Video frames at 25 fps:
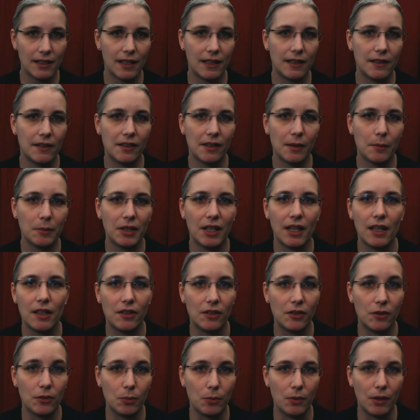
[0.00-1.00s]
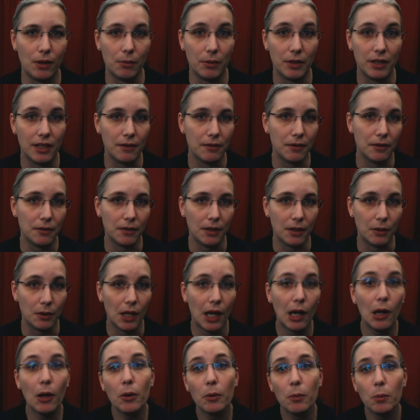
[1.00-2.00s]
Then some cases where we never found
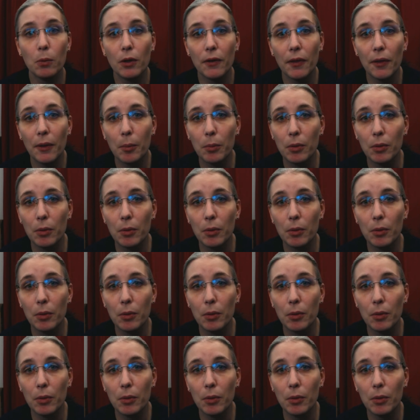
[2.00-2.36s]
out what